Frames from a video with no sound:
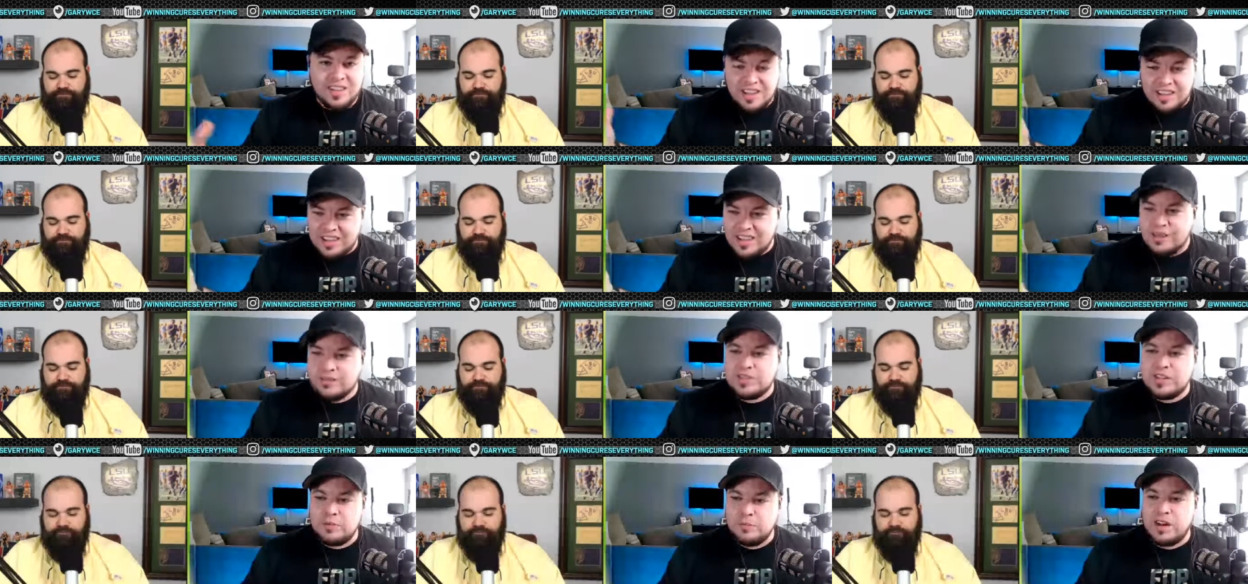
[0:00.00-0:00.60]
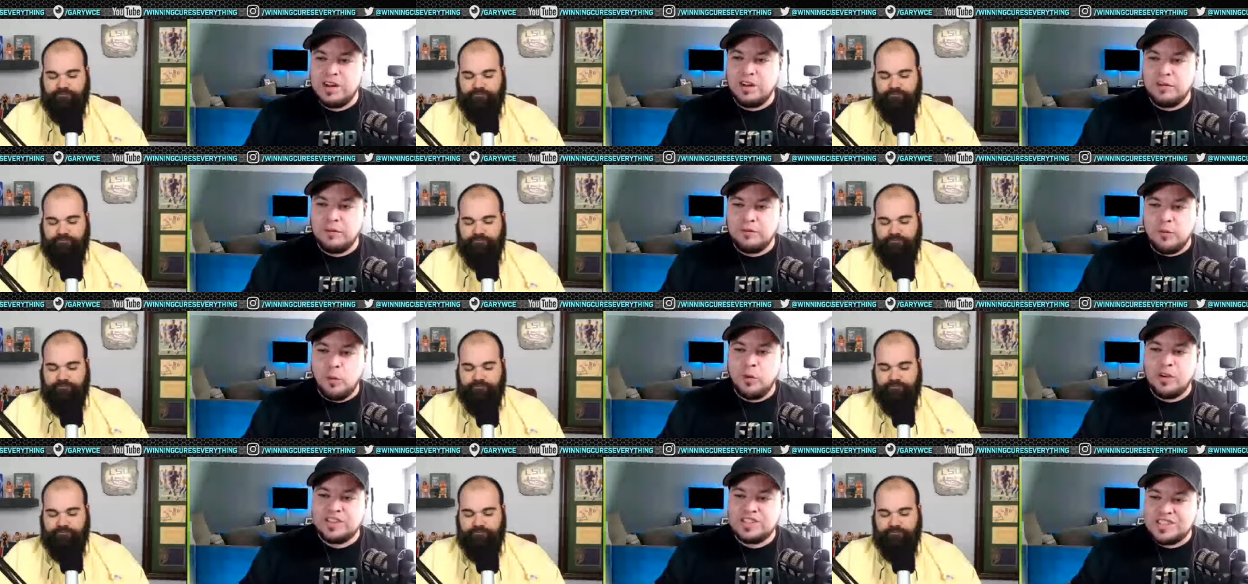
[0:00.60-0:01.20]
Speaker 1: G- gives everybody a
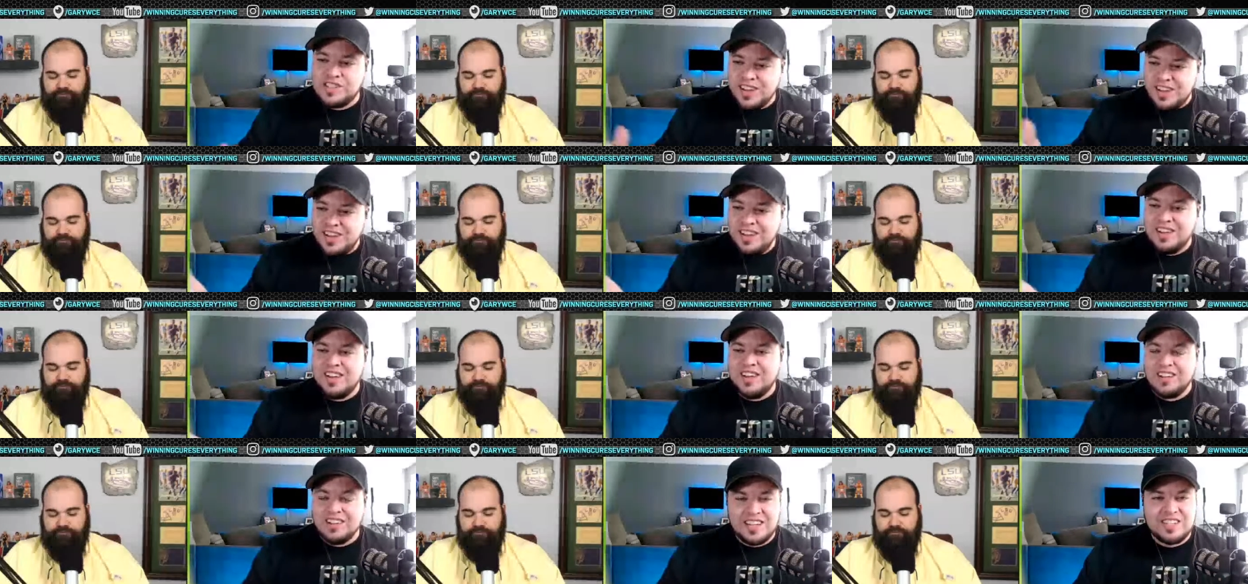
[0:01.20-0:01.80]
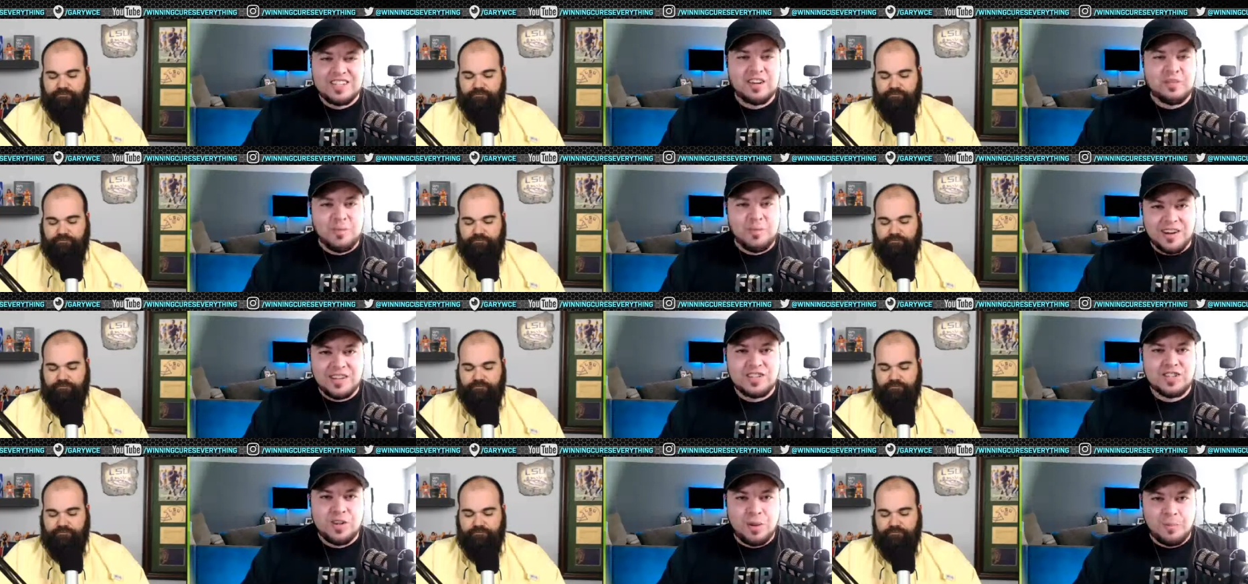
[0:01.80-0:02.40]
voice, lets
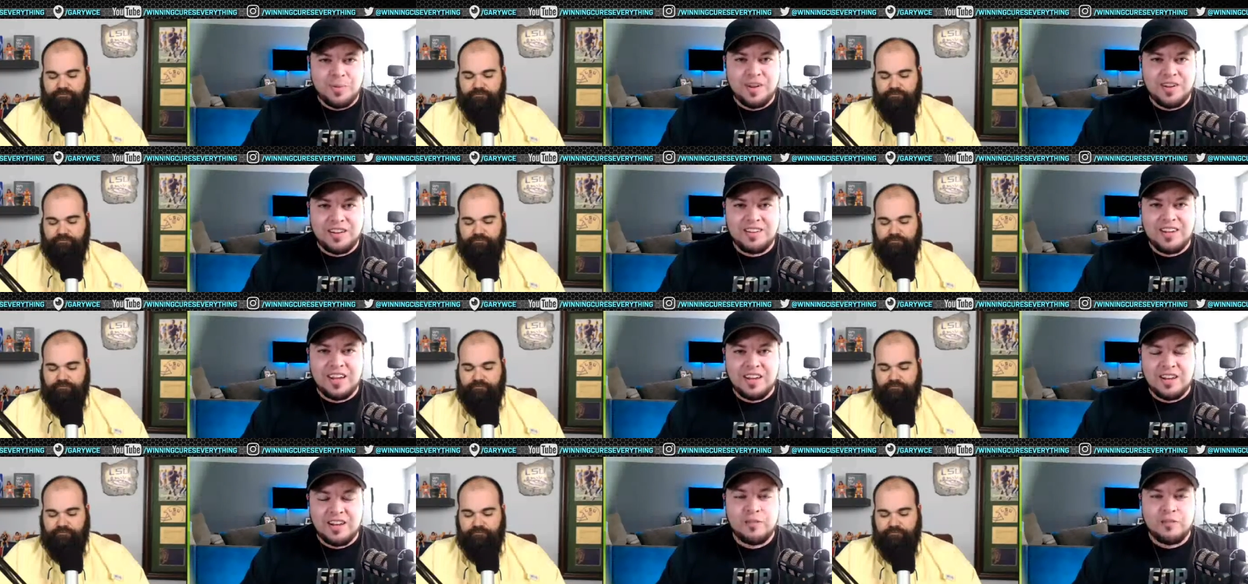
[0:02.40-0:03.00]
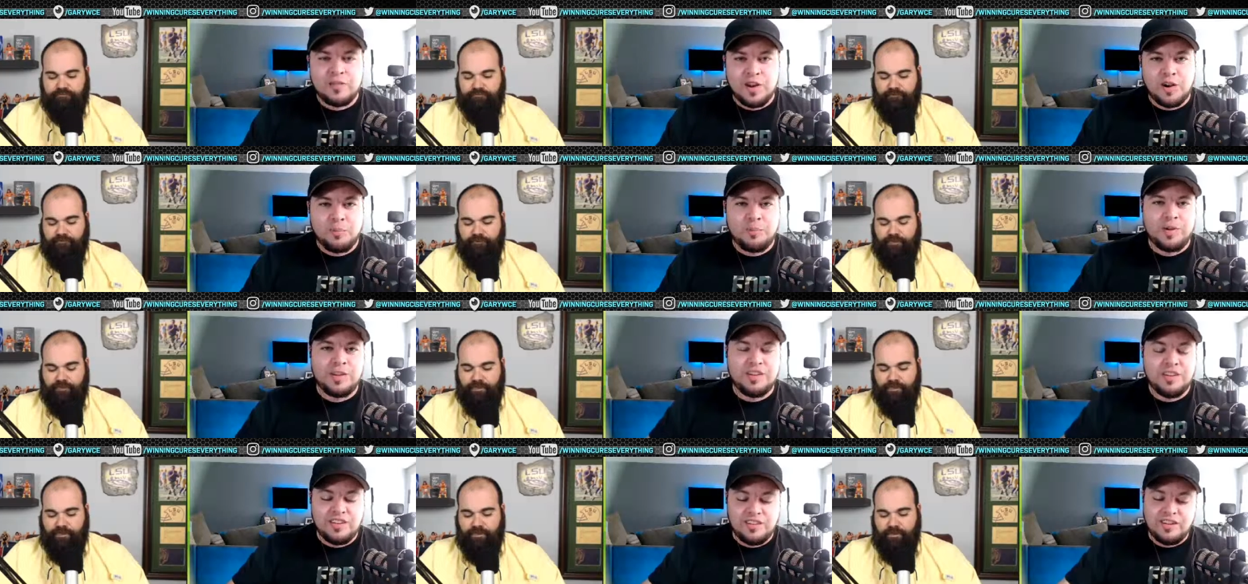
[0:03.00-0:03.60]
everybody jump in and, and give their
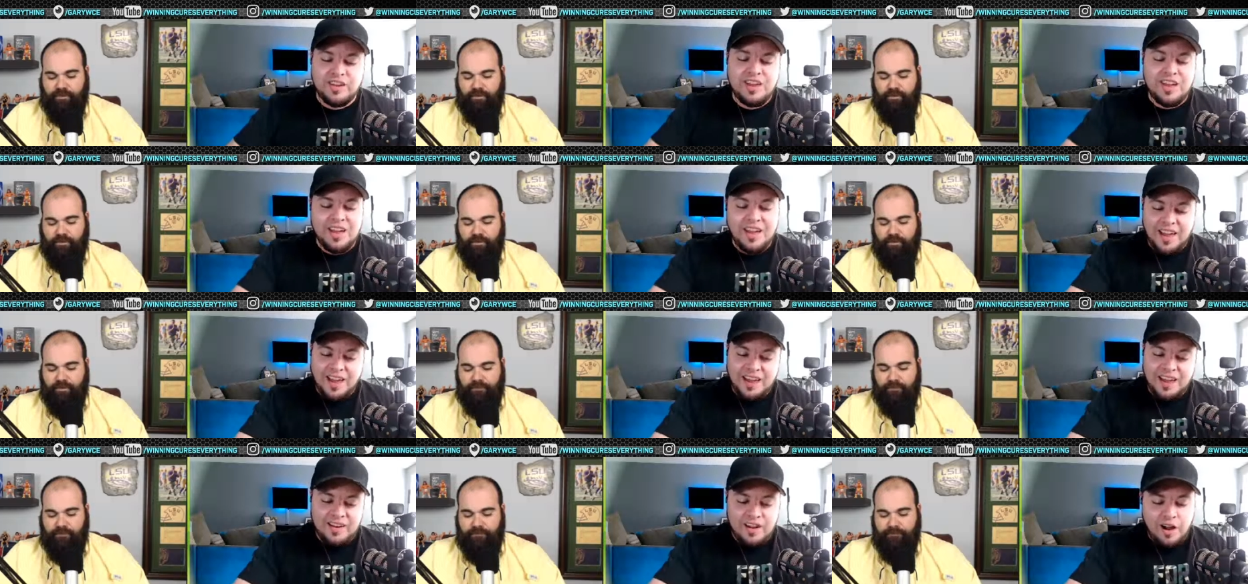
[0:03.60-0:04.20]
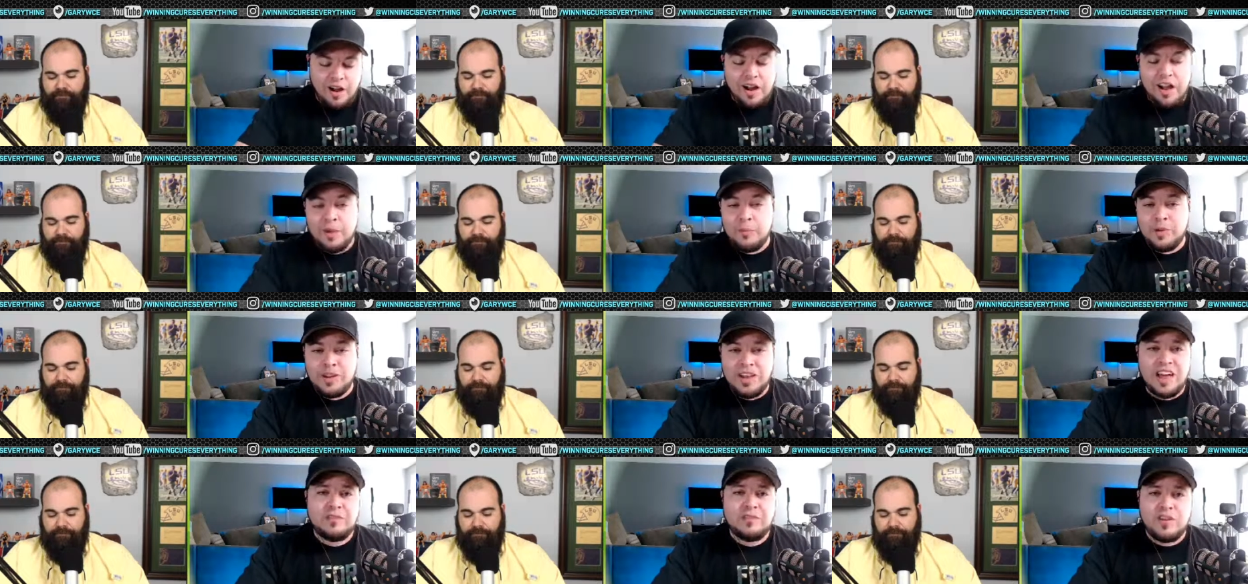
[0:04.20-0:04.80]
opinion, and uh, and
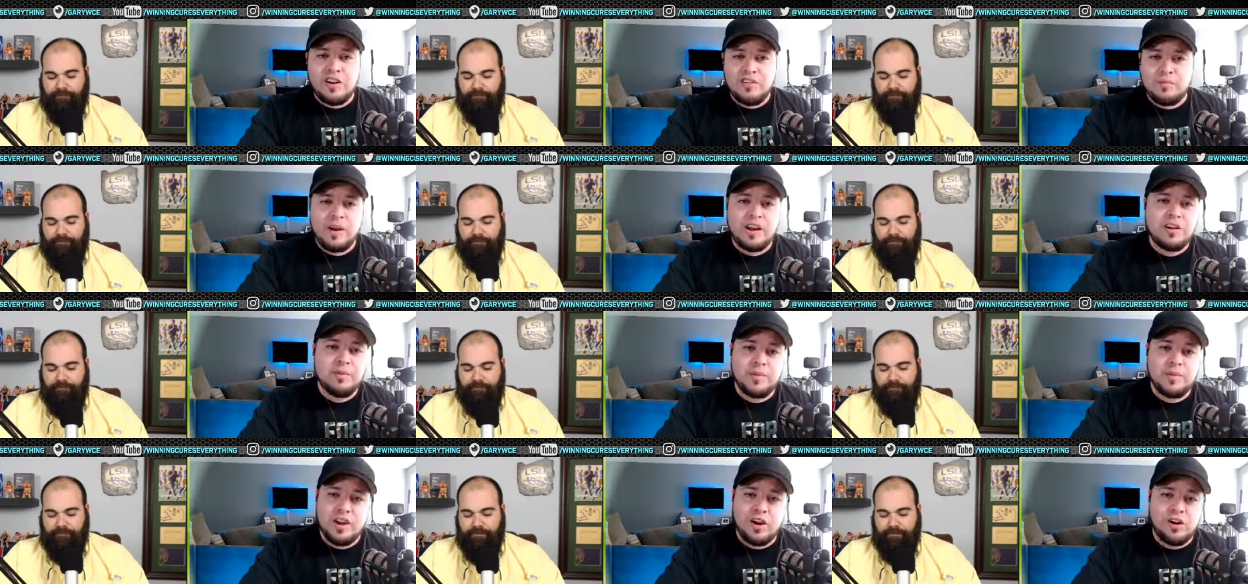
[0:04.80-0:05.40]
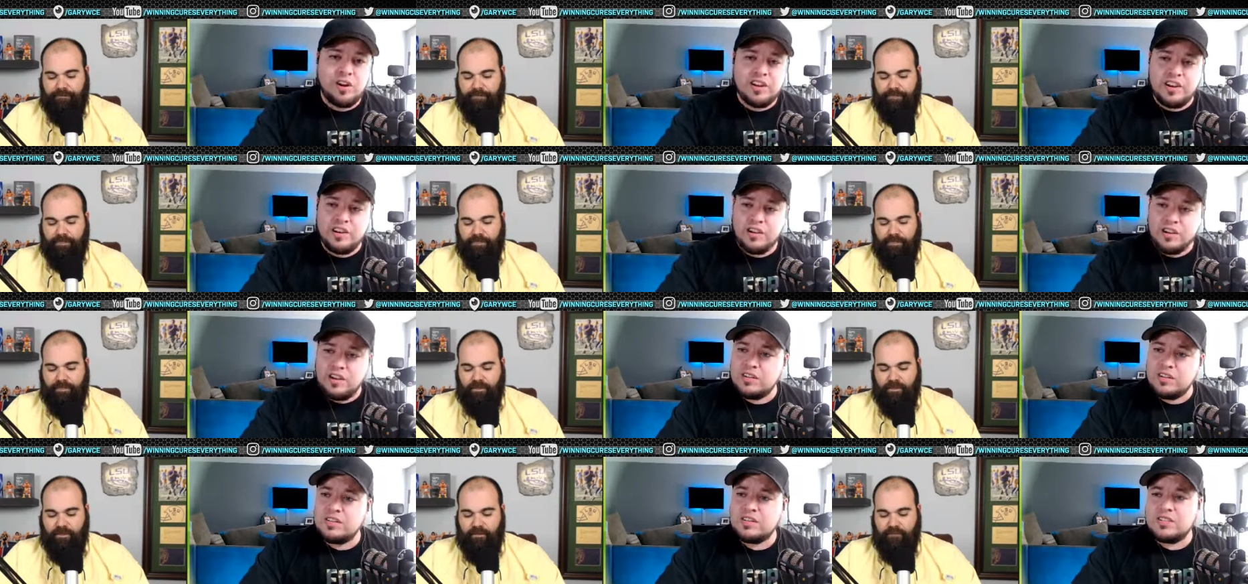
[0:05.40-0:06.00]
we like for everybody to be heard
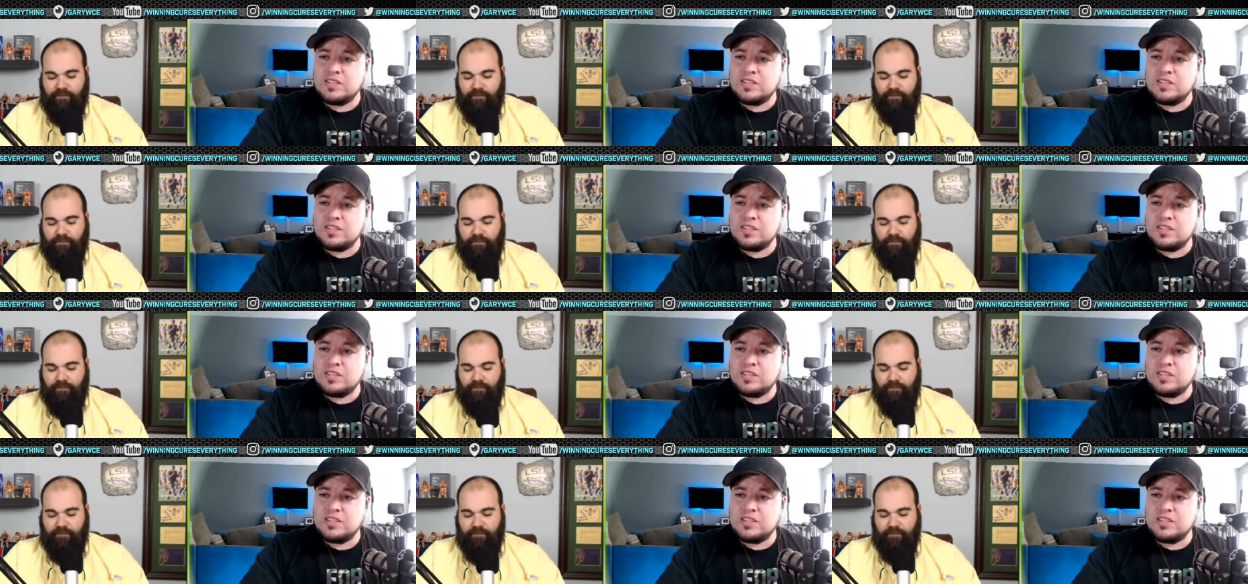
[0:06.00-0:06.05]
here.